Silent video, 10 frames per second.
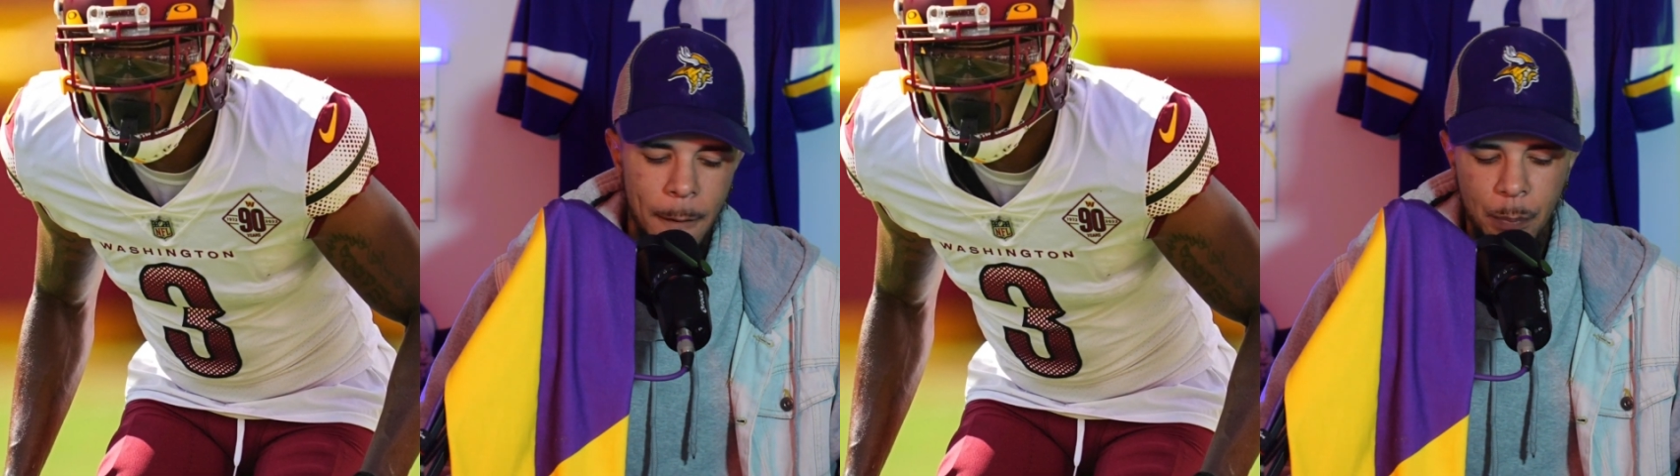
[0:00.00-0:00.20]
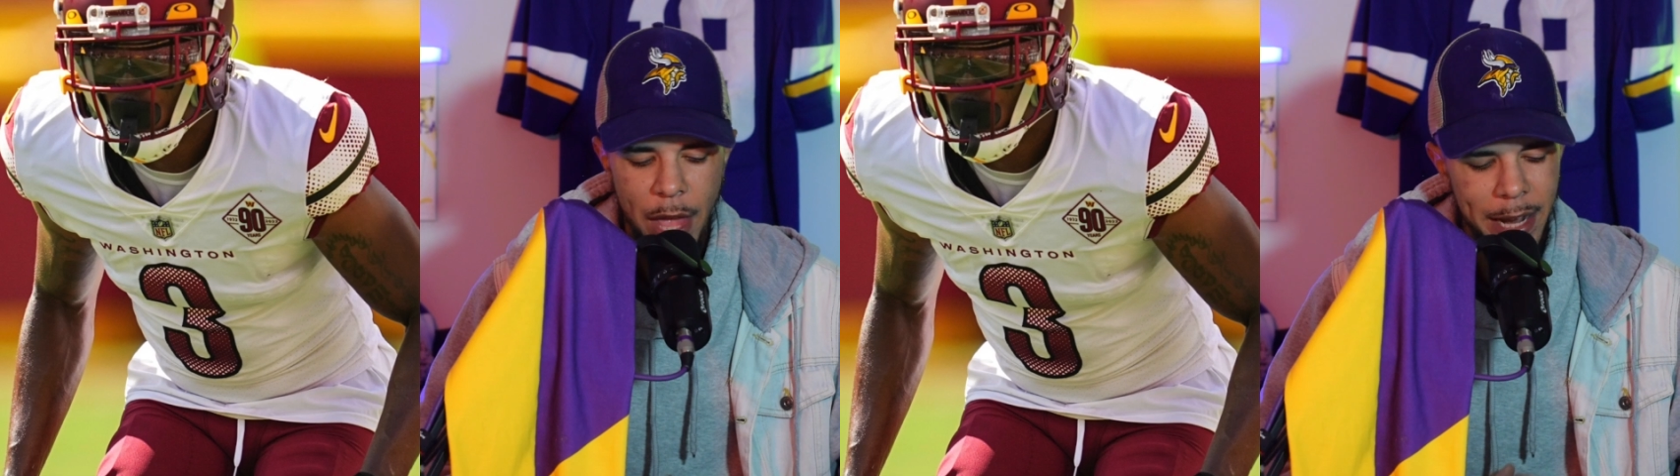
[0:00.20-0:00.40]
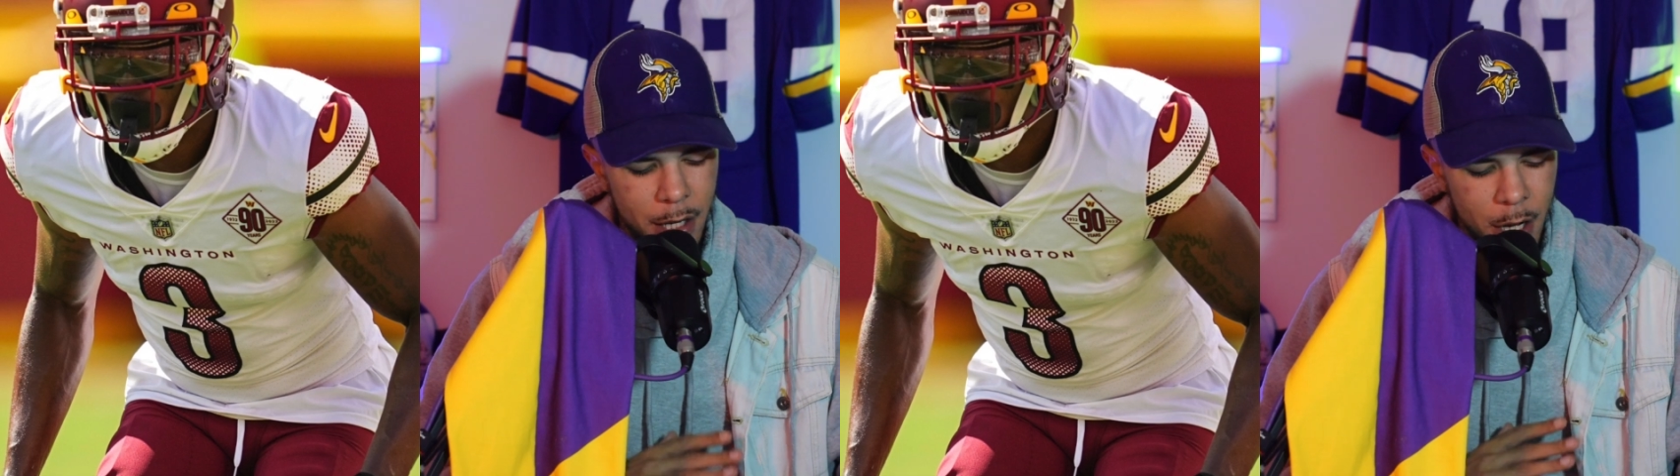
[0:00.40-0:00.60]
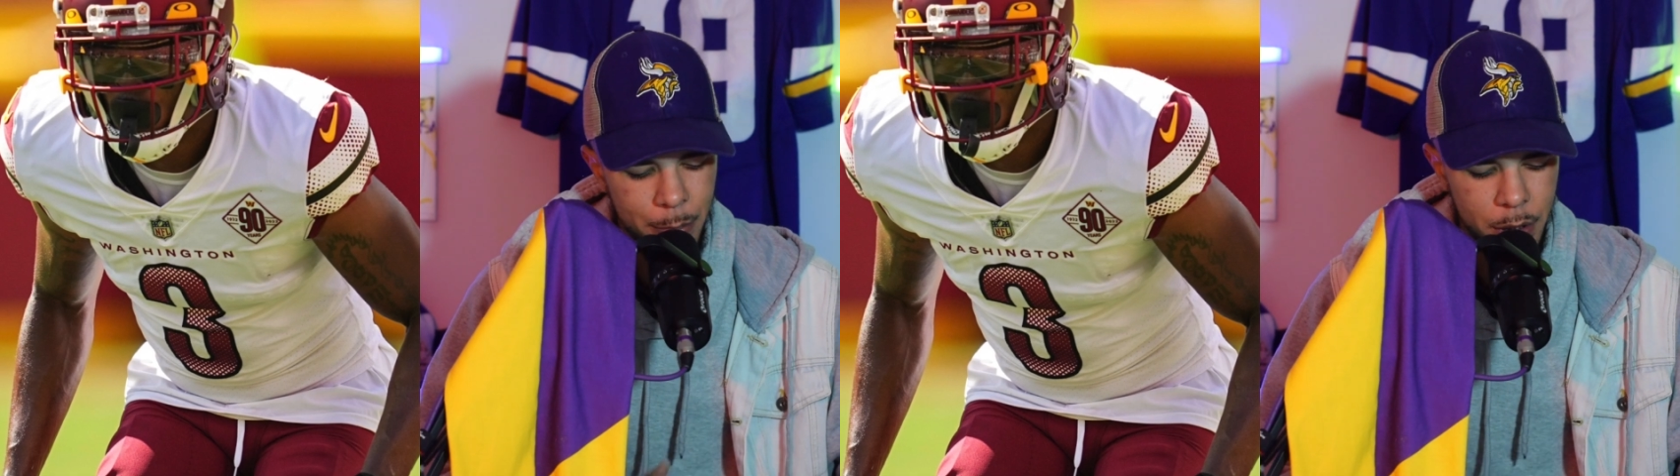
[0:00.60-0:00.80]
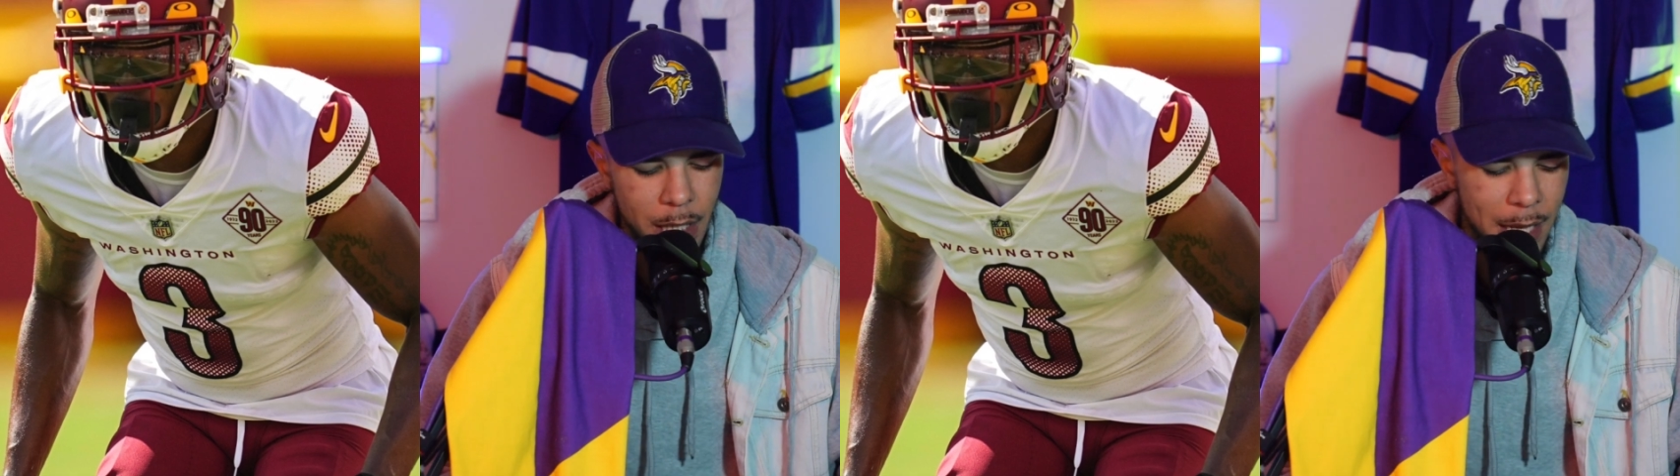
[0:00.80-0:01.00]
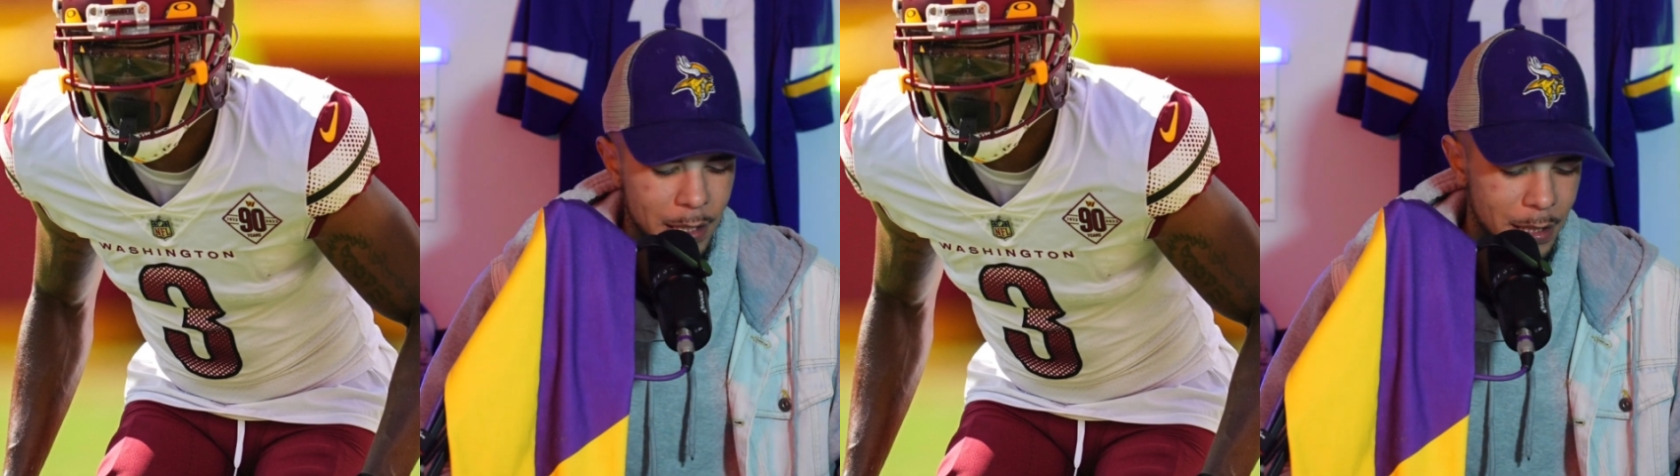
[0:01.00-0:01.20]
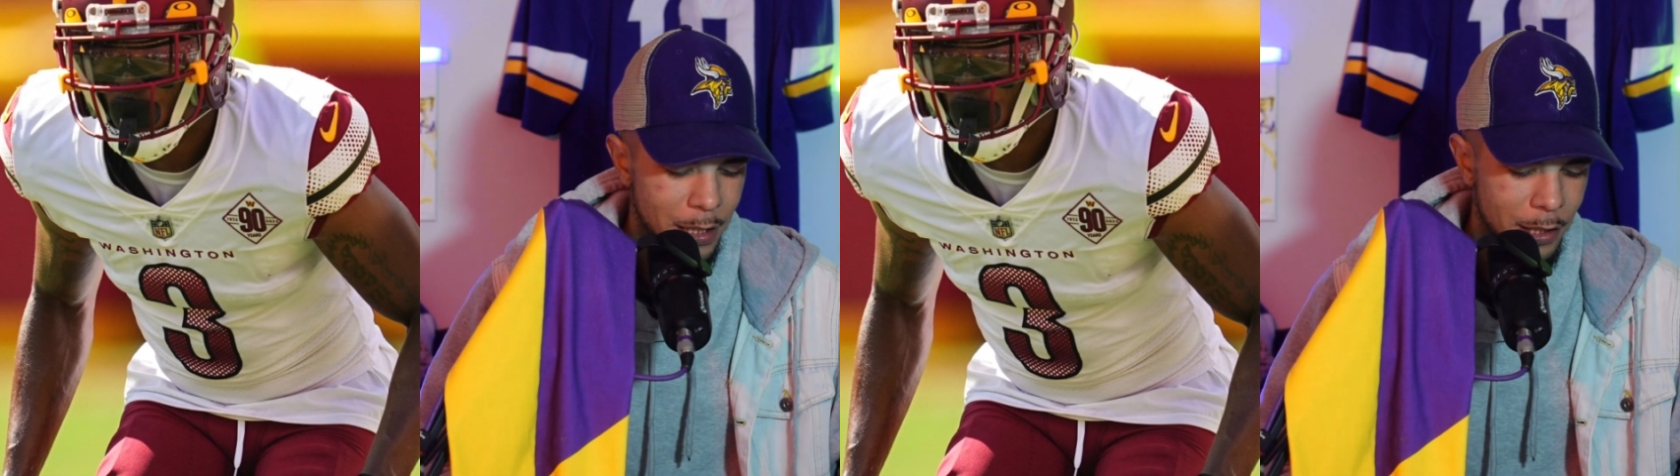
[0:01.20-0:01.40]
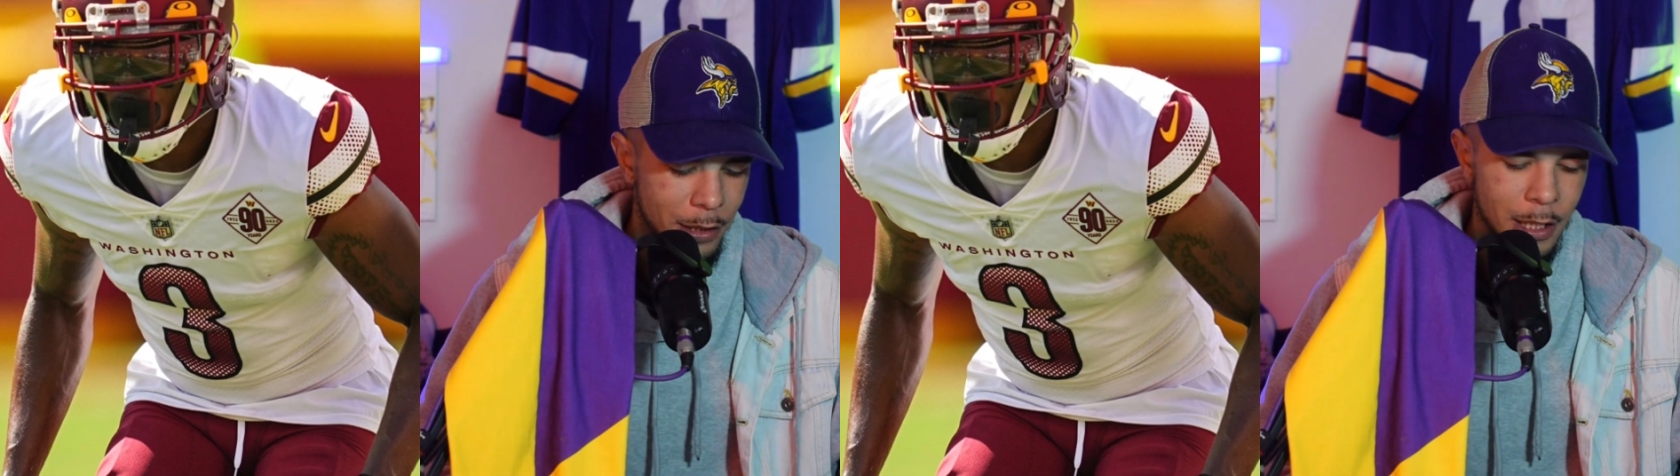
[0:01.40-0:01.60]
had a couple solid
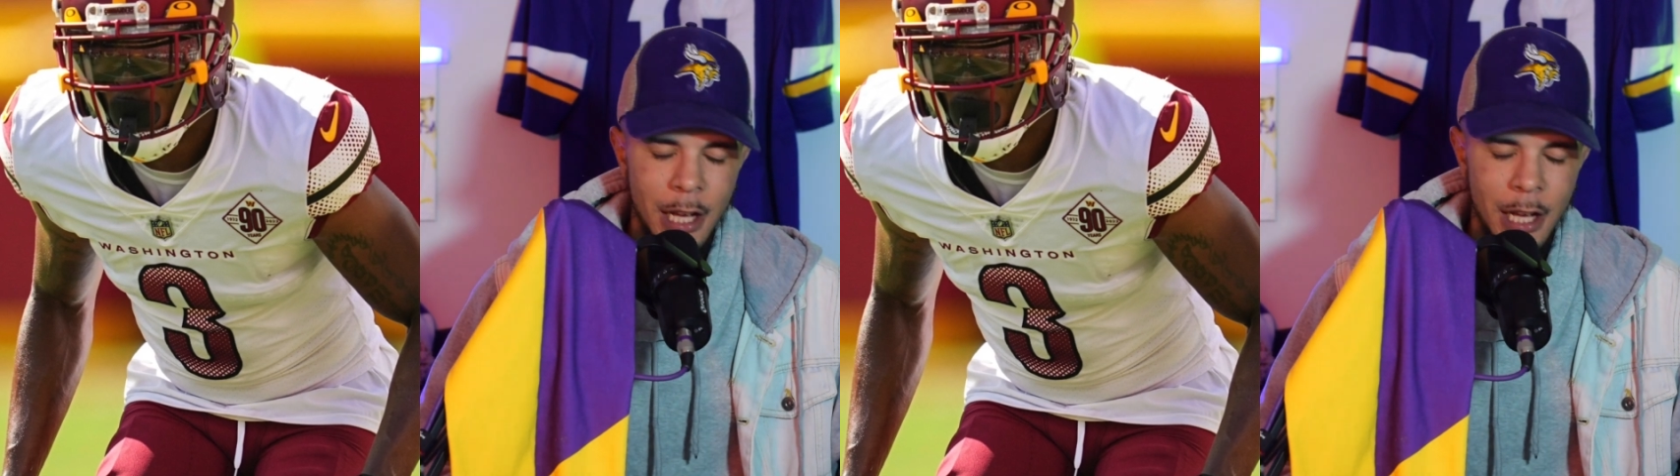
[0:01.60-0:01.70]
years,